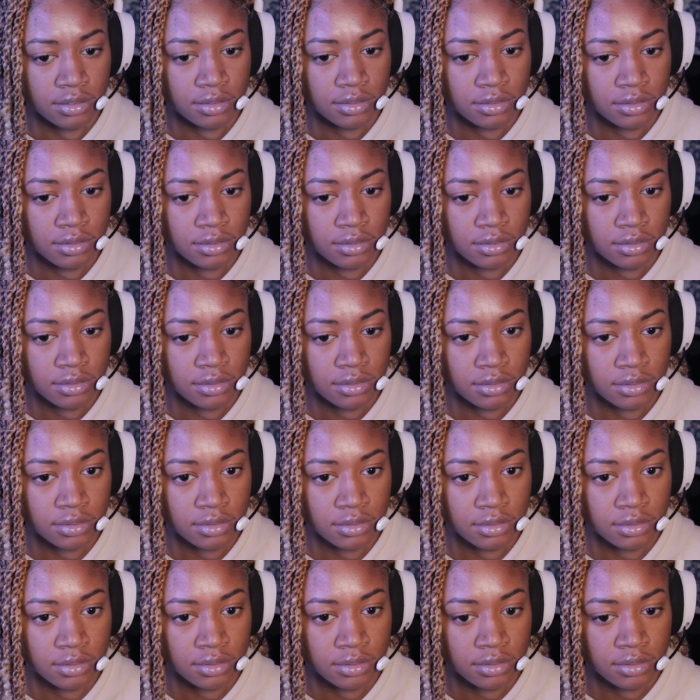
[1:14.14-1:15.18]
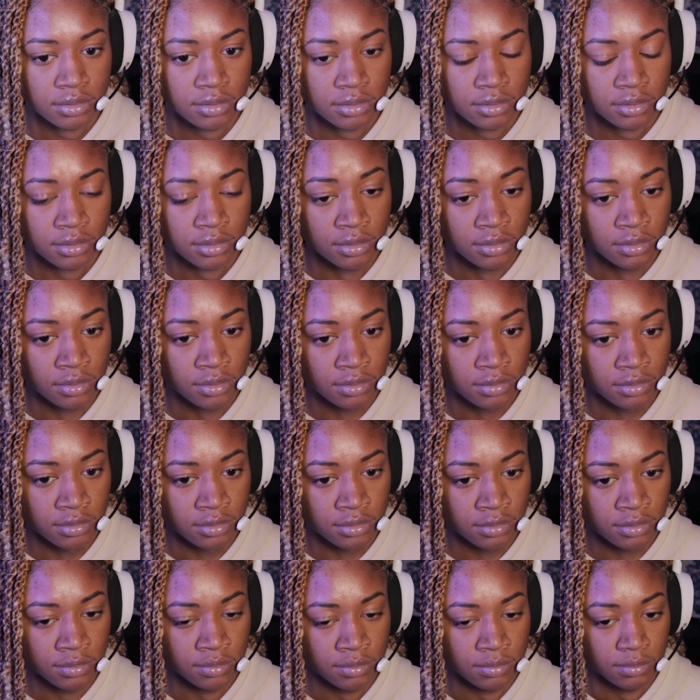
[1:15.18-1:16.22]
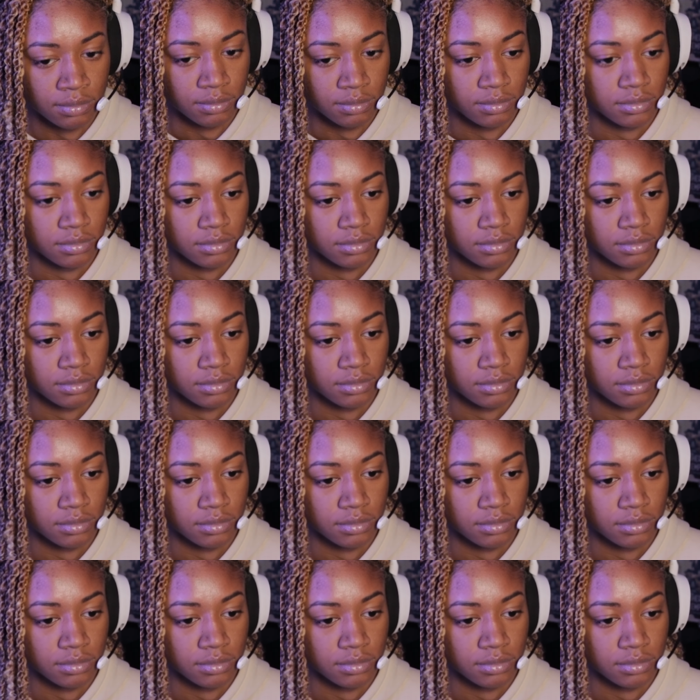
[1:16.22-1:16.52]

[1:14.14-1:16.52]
Nobody speaks.